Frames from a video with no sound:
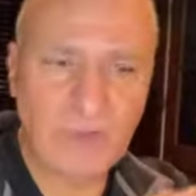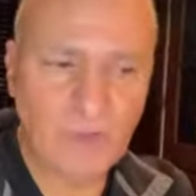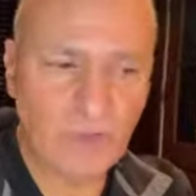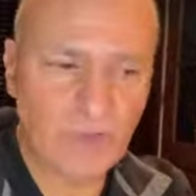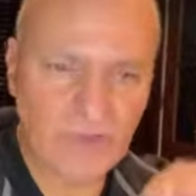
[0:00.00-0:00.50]

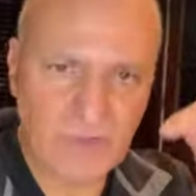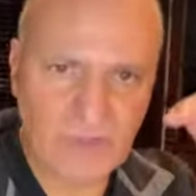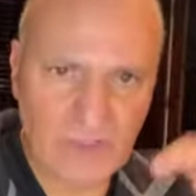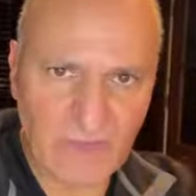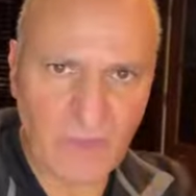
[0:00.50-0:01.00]
to
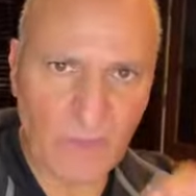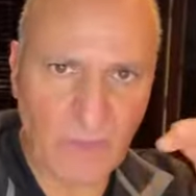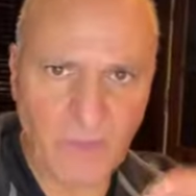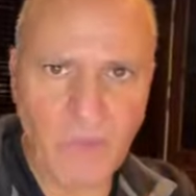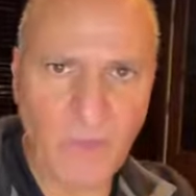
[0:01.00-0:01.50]
resist a
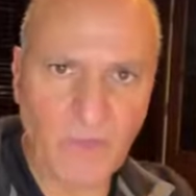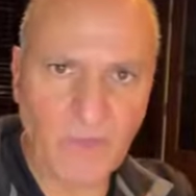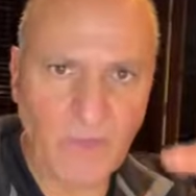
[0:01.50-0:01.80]
deforming force.